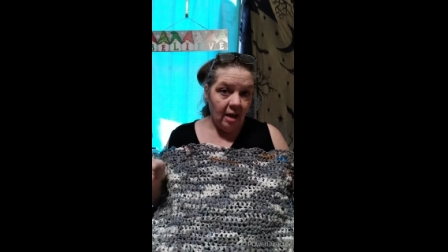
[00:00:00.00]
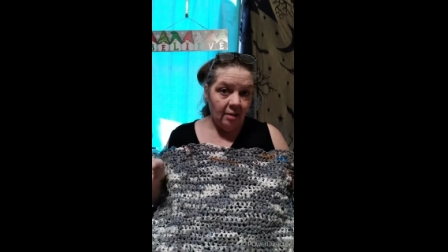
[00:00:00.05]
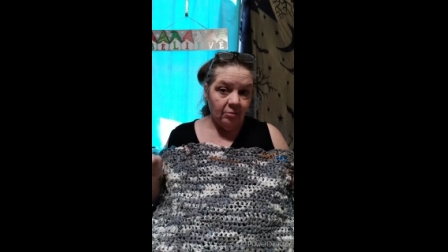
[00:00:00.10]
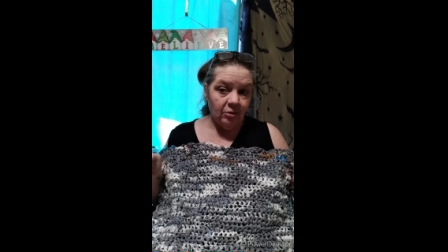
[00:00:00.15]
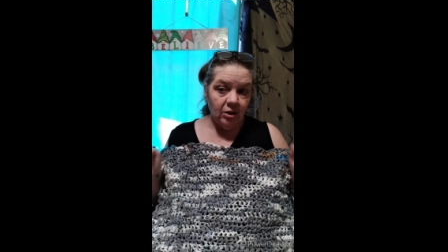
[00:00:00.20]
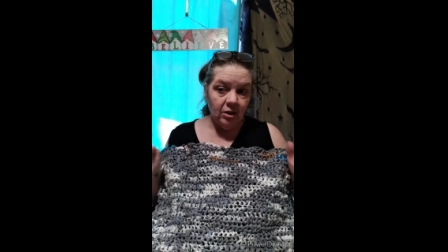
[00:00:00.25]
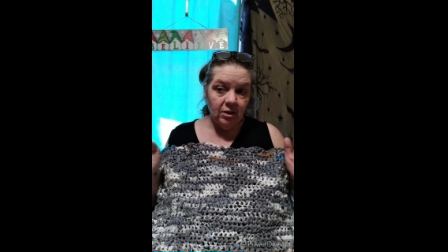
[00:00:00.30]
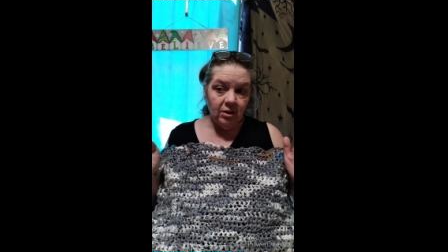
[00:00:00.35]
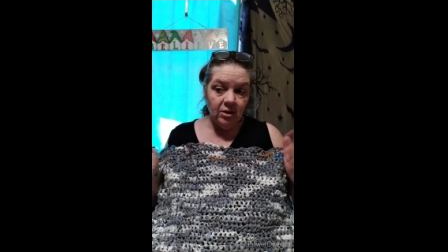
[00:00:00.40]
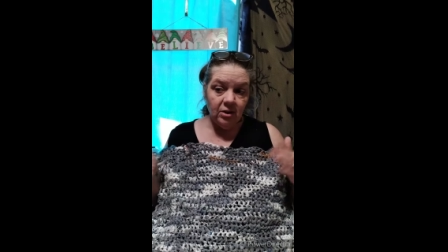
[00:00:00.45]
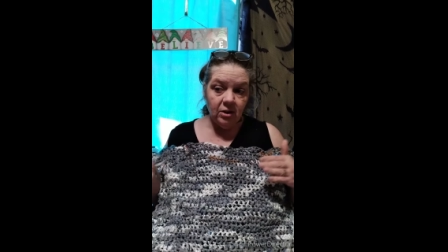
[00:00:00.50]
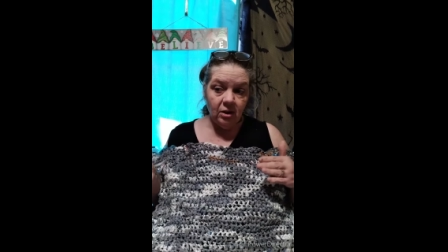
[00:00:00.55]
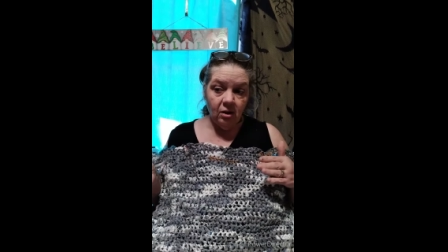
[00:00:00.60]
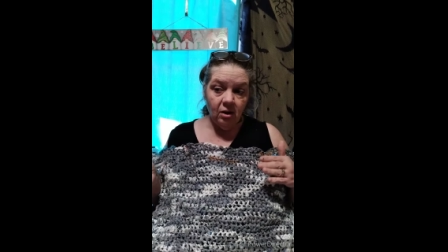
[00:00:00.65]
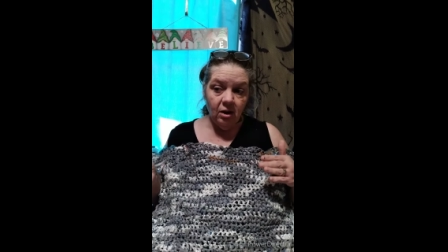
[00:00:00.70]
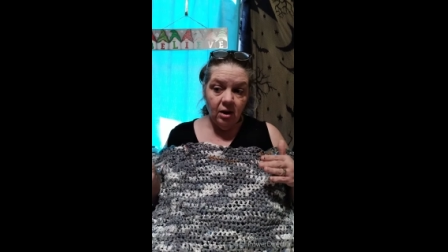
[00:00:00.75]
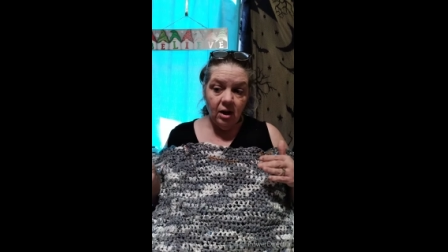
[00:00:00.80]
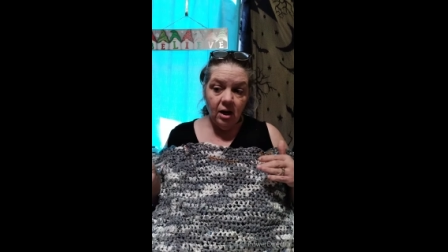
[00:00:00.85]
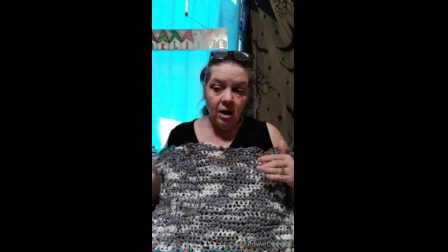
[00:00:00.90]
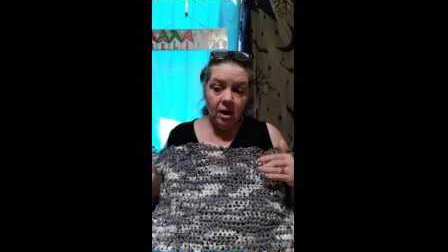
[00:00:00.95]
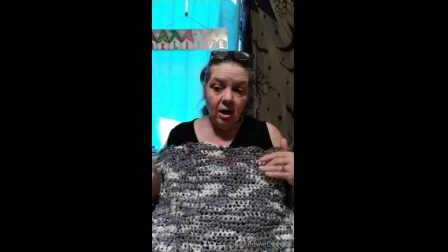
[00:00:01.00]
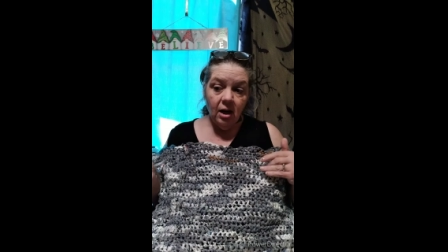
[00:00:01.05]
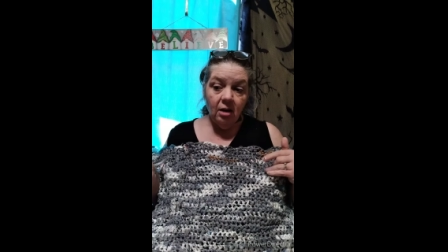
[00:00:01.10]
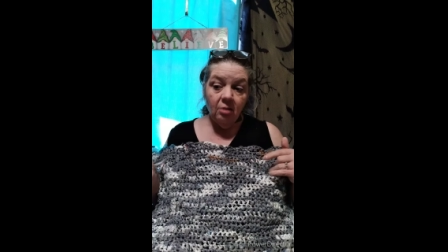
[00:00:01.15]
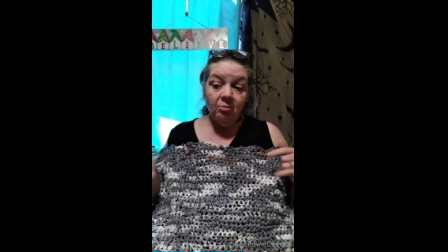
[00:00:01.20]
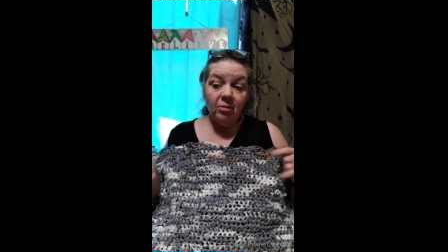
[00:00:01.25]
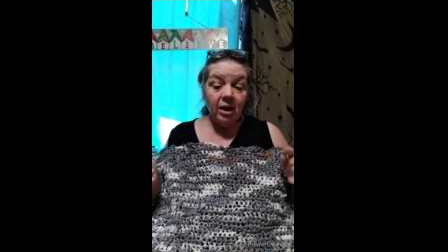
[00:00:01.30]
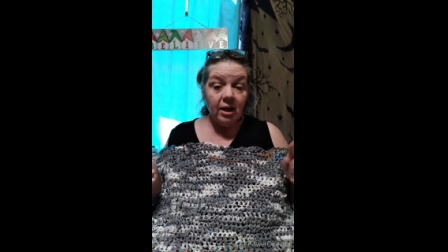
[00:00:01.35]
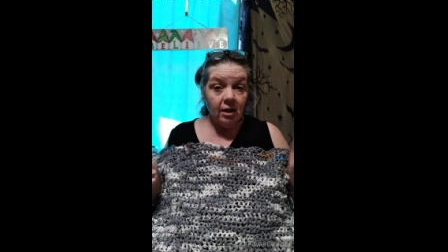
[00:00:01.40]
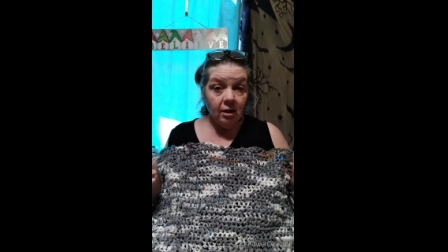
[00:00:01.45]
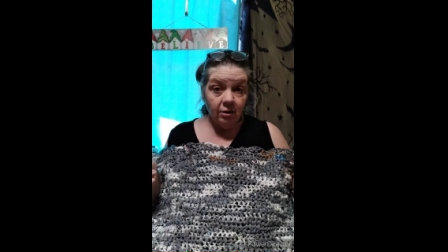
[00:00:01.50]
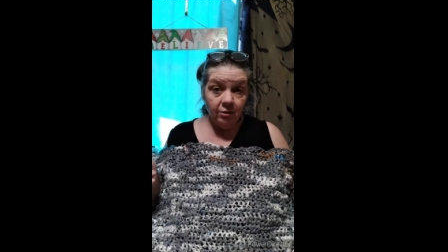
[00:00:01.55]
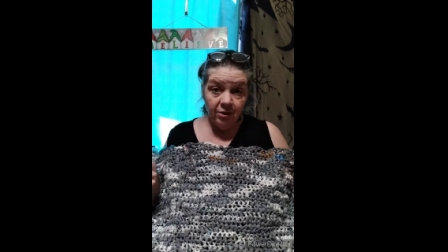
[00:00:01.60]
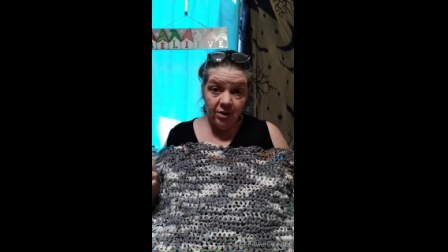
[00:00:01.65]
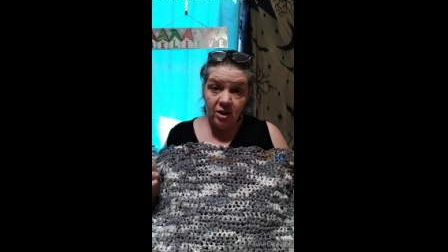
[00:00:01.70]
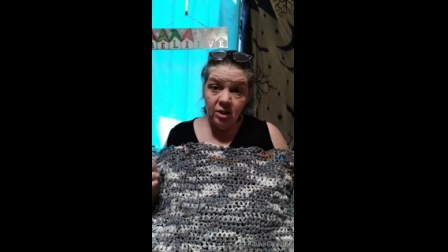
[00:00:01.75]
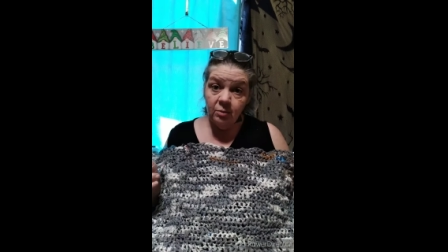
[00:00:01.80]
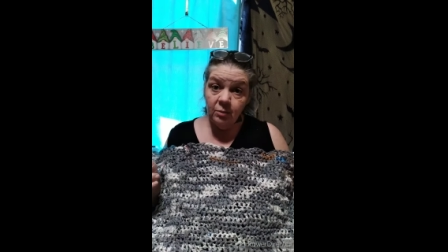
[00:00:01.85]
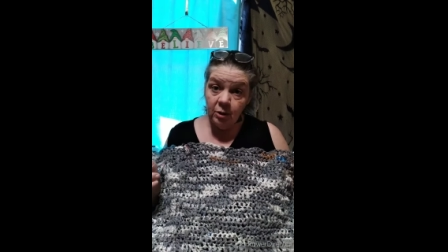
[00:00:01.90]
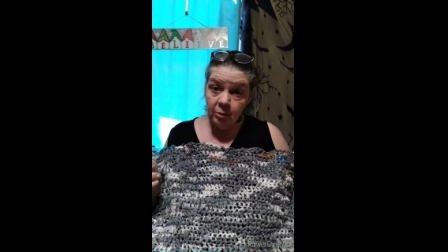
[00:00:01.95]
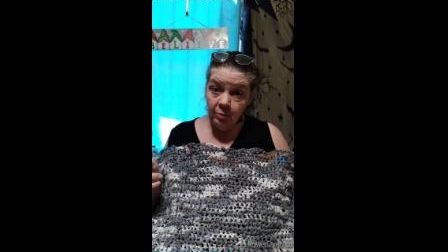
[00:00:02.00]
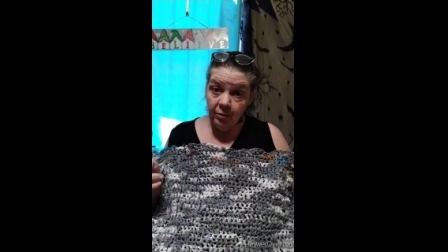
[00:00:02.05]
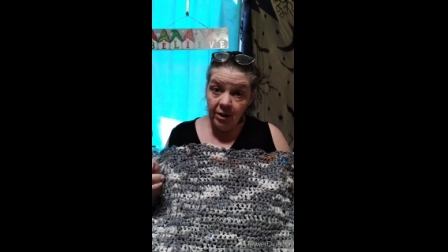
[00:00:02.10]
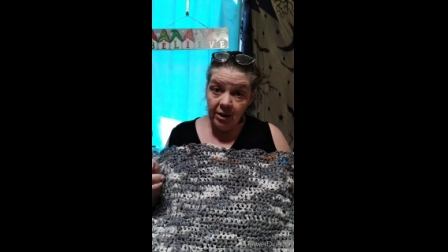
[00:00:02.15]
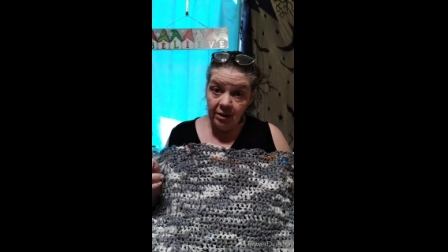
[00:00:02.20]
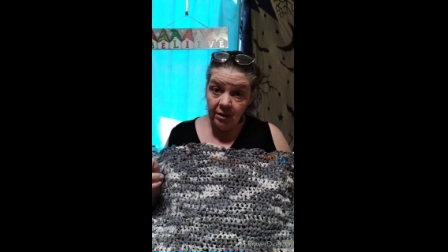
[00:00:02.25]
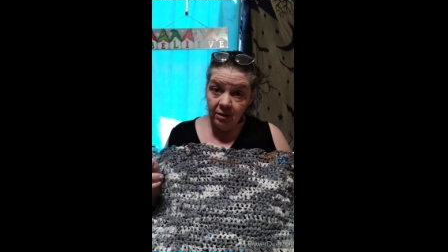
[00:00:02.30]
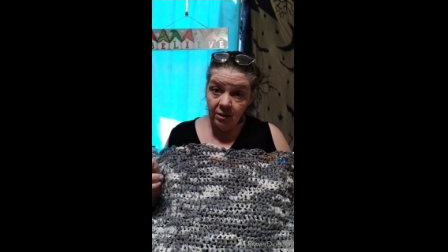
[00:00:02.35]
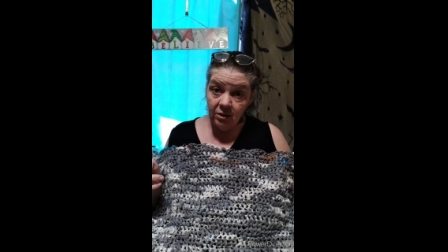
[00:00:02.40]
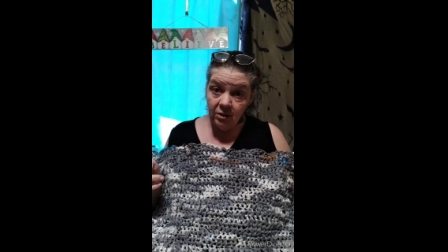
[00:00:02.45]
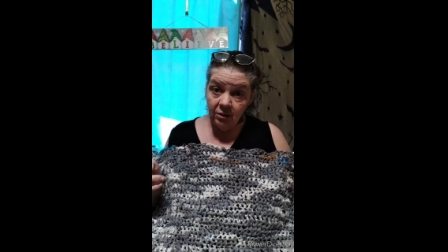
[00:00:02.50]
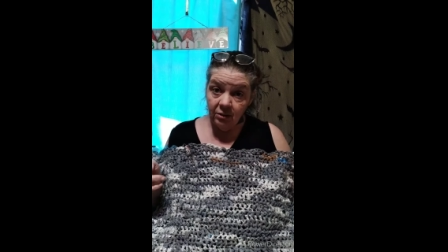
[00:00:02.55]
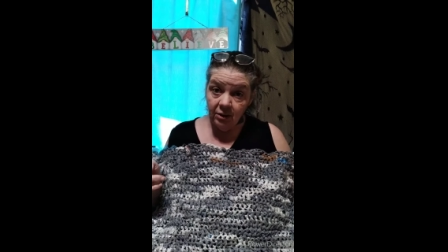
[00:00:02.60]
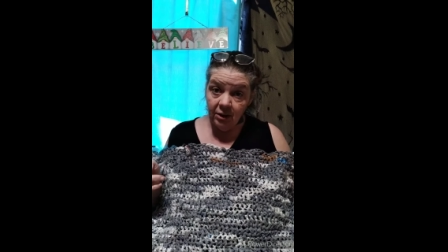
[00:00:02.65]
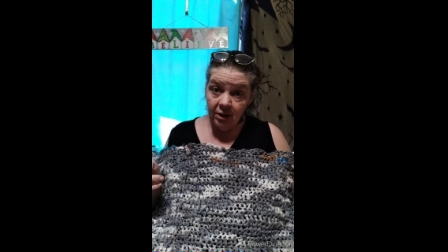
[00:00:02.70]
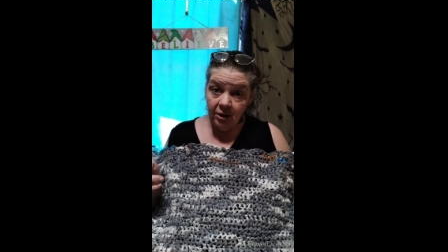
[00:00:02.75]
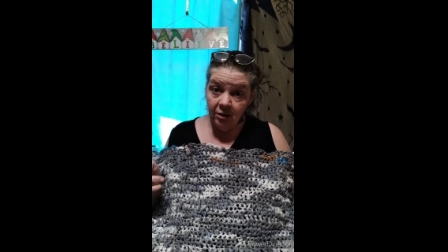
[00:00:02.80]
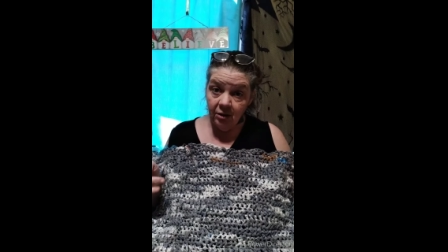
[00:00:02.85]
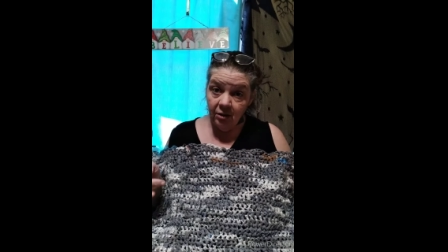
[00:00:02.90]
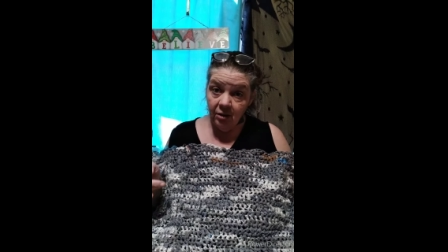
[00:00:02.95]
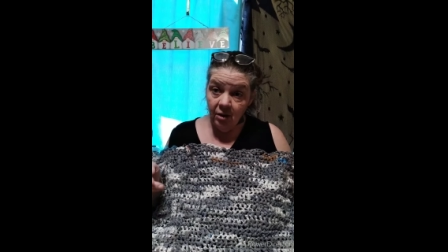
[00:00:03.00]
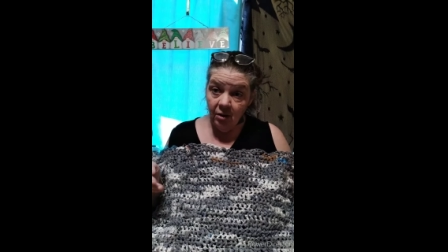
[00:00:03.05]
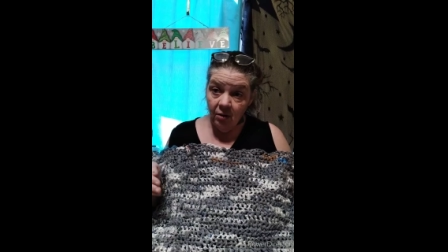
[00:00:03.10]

I'm going to start making Christmas presents earlier